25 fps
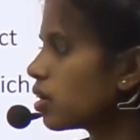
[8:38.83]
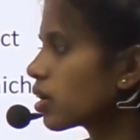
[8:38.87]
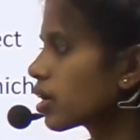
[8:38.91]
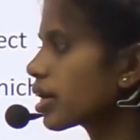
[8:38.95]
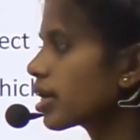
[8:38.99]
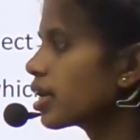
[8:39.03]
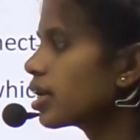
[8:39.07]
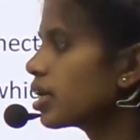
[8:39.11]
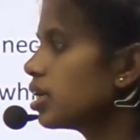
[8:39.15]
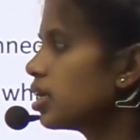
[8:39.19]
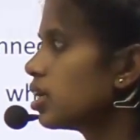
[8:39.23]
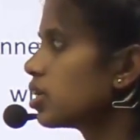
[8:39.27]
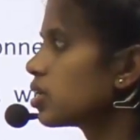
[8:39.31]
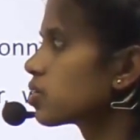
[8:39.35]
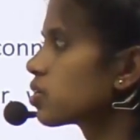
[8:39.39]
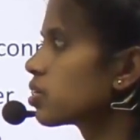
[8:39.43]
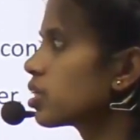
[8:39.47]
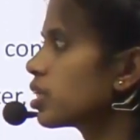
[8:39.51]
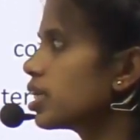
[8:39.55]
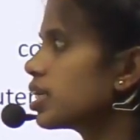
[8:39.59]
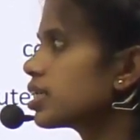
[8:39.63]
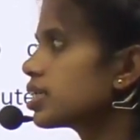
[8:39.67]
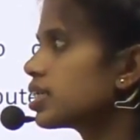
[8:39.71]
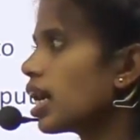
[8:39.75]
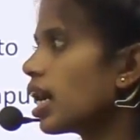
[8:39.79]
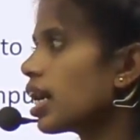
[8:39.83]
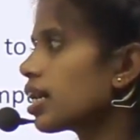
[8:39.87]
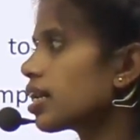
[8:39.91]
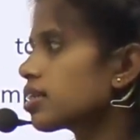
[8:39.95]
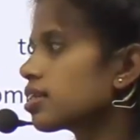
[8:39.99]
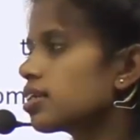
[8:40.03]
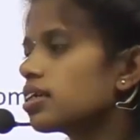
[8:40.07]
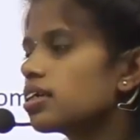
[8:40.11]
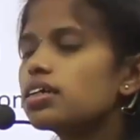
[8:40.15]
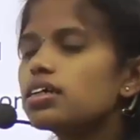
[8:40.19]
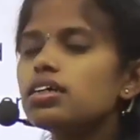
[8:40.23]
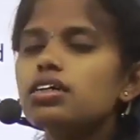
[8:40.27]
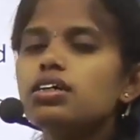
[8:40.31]
Okay, so these
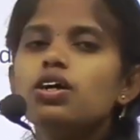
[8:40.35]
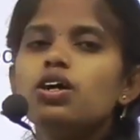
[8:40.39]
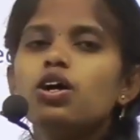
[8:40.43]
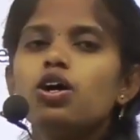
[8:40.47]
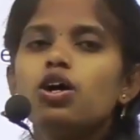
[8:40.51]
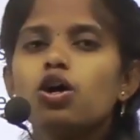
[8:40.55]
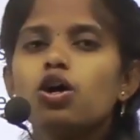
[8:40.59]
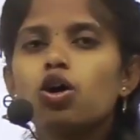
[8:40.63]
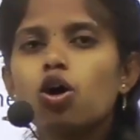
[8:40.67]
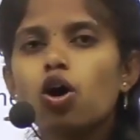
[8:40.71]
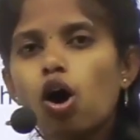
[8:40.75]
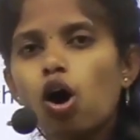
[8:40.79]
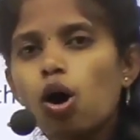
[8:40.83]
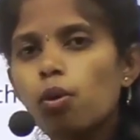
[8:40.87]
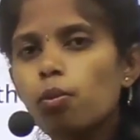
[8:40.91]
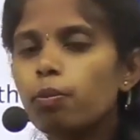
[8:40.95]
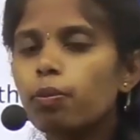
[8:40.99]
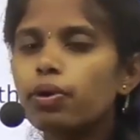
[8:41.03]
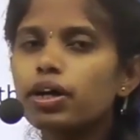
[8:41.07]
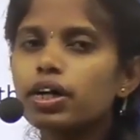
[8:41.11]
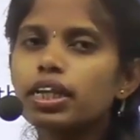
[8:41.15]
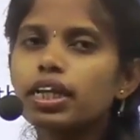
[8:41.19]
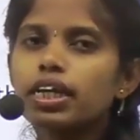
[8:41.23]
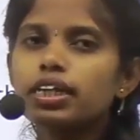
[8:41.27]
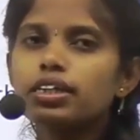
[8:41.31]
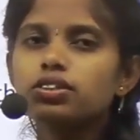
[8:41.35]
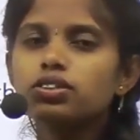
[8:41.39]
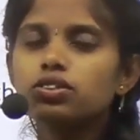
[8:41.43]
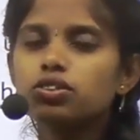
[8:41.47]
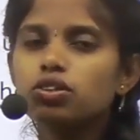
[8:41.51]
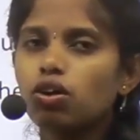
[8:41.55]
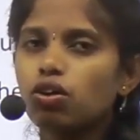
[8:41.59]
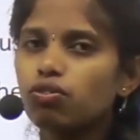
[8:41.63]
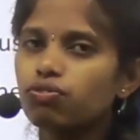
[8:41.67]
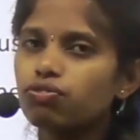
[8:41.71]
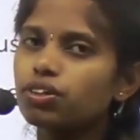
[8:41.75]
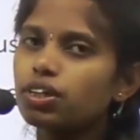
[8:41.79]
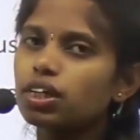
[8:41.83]
are the
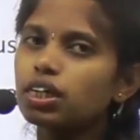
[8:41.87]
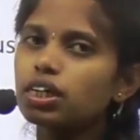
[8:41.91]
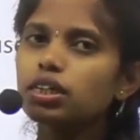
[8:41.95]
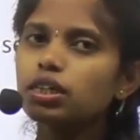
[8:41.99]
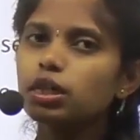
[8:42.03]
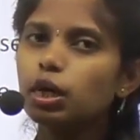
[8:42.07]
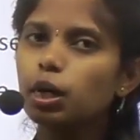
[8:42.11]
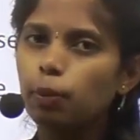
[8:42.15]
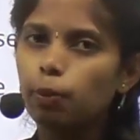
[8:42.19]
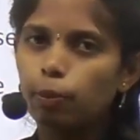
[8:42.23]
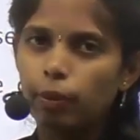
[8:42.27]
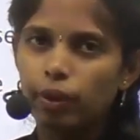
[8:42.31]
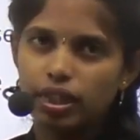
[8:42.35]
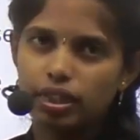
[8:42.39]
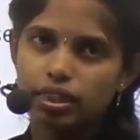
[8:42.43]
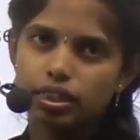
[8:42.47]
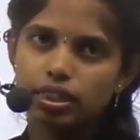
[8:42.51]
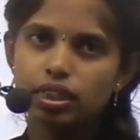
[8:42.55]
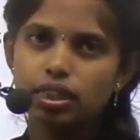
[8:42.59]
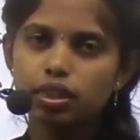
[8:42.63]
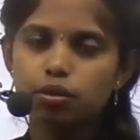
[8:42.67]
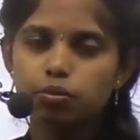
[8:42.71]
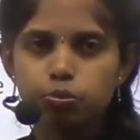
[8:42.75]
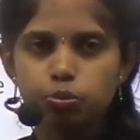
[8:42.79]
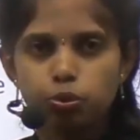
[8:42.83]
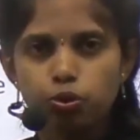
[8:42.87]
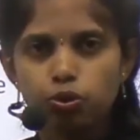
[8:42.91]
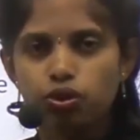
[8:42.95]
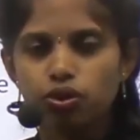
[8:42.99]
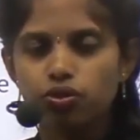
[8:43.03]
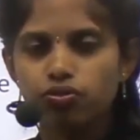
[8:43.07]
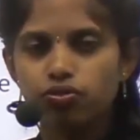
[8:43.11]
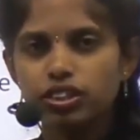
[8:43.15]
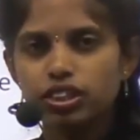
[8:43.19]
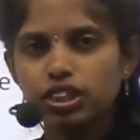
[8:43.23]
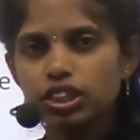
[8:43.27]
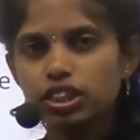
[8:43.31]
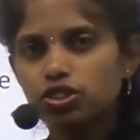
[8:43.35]
components of the
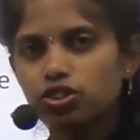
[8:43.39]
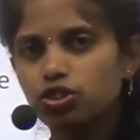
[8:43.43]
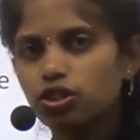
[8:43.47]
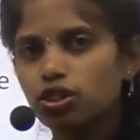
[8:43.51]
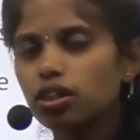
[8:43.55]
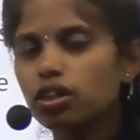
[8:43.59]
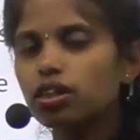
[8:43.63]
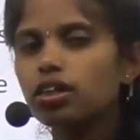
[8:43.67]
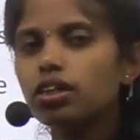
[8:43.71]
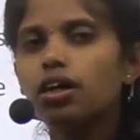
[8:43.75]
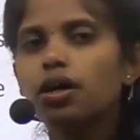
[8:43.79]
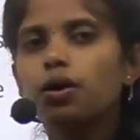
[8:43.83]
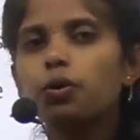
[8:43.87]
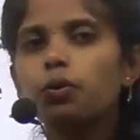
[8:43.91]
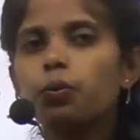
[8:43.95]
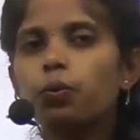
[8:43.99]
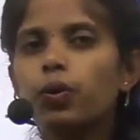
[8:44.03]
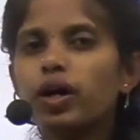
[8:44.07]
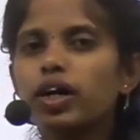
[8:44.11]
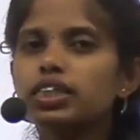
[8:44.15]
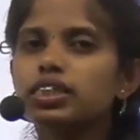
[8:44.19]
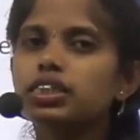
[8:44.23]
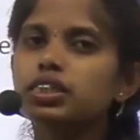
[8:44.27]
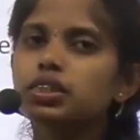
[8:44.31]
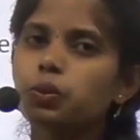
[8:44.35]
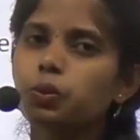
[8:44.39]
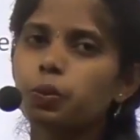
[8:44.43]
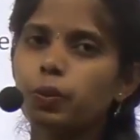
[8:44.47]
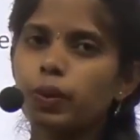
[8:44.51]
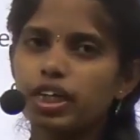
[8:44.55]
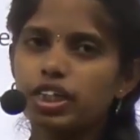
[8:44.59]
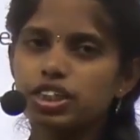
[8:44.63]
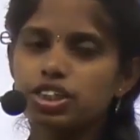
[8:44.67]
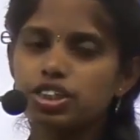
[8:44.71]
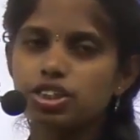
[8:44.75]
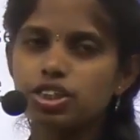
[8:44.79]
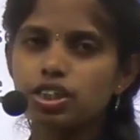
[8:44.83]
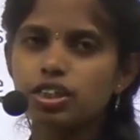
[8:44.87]
motherboard, which is your first
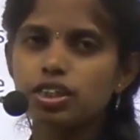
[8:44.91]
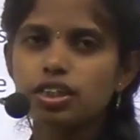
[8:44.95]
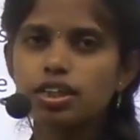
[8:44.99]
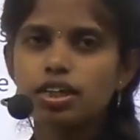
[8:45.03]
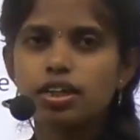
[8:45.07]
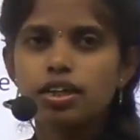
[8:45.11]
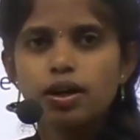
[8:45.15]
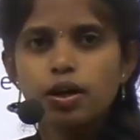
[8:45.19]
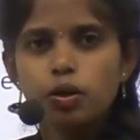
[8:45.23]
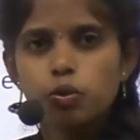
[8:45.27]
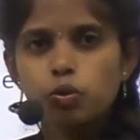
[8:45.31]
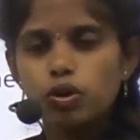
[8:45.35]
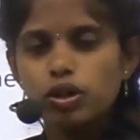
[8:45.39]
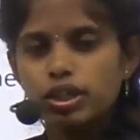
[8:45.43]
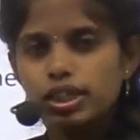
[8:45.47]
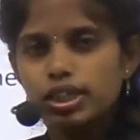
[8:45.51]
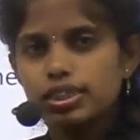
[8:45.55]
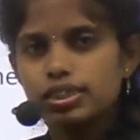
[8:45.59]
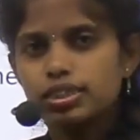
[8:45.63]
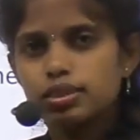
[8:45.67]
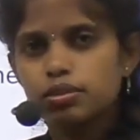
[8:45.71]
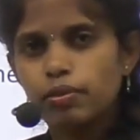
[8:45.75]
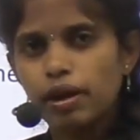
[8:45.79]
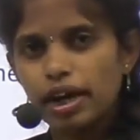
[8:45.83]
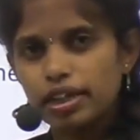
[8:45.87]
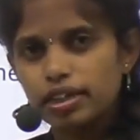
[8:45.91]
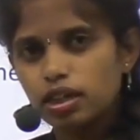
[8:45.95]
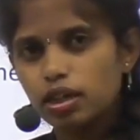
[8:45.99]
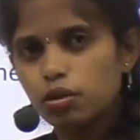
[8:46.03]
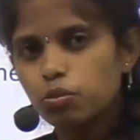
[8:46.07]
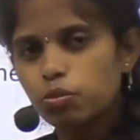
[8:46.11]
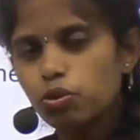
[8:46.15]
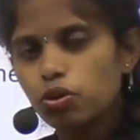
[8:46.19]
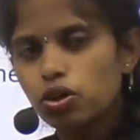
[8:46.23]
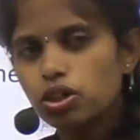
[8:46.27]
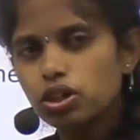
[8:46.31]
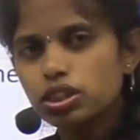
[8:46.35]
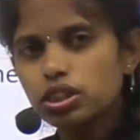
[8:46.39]
question: what is
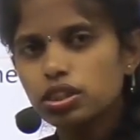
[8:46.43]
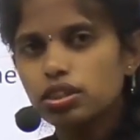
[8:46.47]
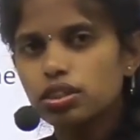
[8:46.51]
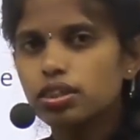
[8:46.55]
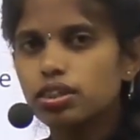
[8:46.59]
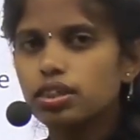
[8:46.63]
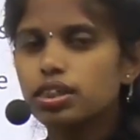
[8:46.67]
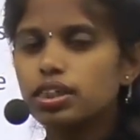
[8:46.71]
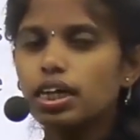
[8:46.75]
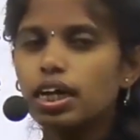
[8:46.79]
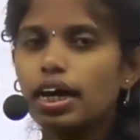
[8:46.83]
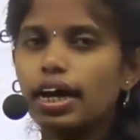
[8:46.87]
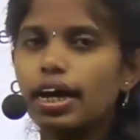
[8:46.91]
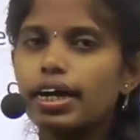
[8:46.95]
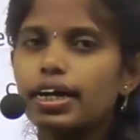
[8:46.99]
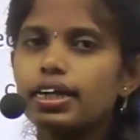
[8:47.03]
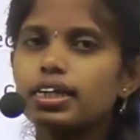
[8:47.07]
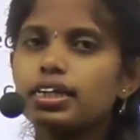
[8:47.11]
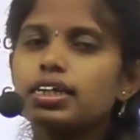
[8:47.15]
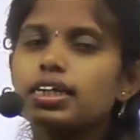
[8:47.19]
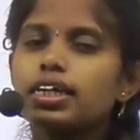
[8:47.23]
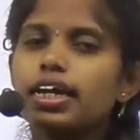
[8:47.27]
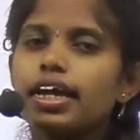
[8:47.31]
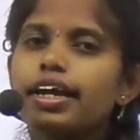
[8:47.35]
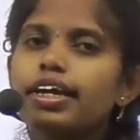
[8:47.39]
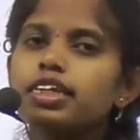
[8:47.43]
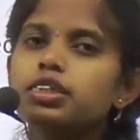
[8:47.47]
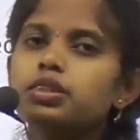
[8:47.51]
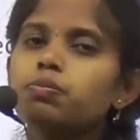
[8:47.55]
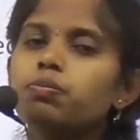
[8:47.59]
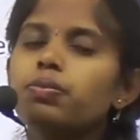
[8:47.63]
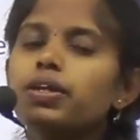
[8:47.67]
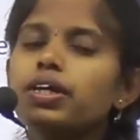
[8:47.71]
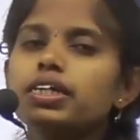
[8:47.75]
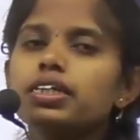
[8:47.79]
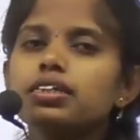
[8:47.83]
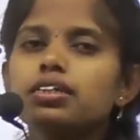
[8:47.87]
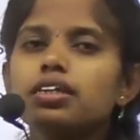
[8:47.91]
motherboard, and
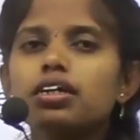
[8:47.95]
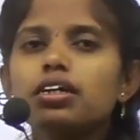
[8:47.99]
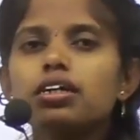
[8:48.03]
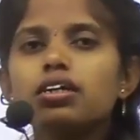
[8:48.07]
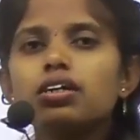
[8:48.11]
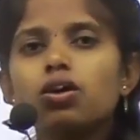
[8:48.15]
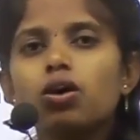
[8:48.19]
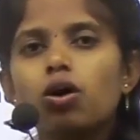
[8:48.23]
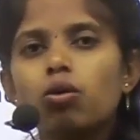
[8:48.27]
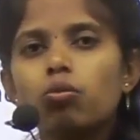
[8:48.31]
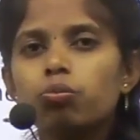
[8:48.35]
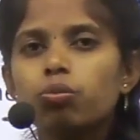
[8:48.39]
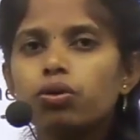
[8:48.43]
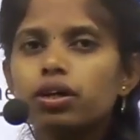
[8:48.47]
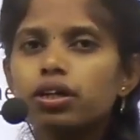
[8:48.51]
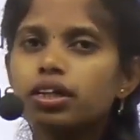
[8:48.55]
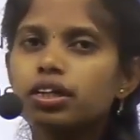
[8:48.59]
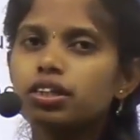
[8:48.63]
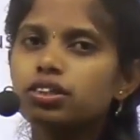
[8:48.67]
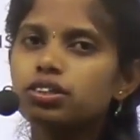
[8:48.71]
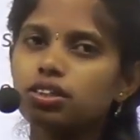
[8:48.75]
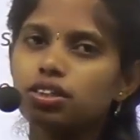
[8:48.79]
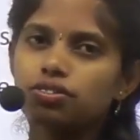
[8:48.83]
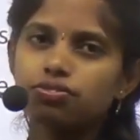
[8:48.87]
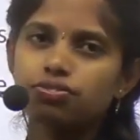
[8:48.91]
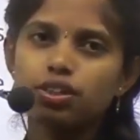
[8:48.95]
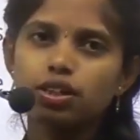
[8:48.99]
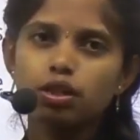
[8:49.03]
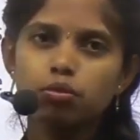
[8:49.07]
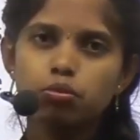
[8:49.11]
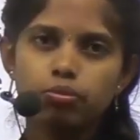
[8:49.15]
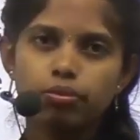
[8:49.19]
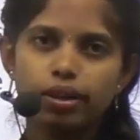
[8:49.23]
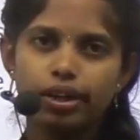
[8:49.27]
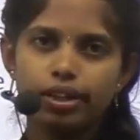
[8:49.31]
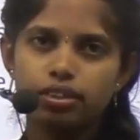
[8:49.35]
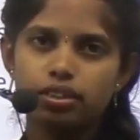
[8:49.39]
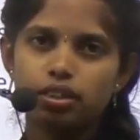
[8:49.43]
explain the components of the
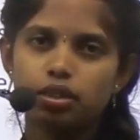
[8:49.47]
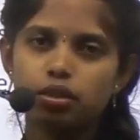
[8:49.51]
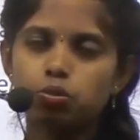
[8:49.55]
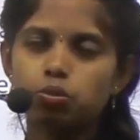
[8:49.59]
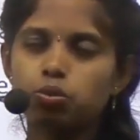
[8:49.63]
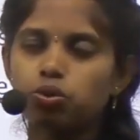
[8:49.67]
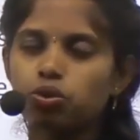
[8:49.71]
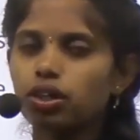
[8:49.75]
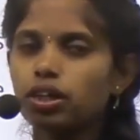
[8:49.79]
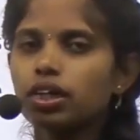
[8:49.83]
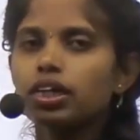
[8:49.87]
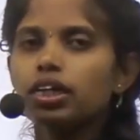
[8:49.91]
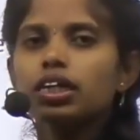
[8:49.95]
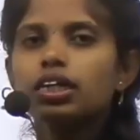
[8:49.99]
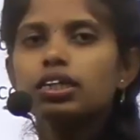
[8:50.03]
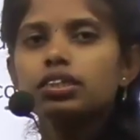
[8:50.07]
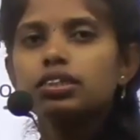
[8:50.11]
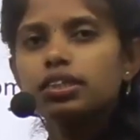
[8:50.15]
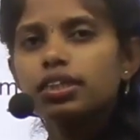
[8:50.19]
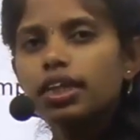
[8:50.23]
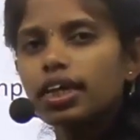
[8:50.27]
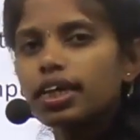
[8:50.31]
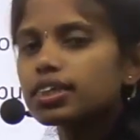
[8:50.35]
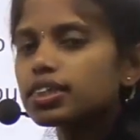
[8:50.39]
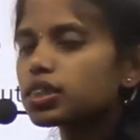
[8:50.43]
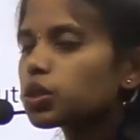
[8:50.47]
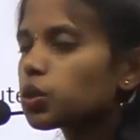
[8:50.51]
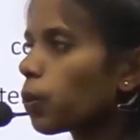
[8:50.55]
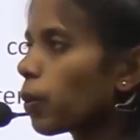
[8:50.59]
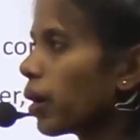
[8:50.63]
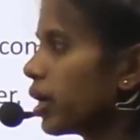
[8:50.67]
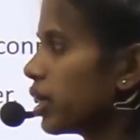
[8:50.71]
motherboard. The next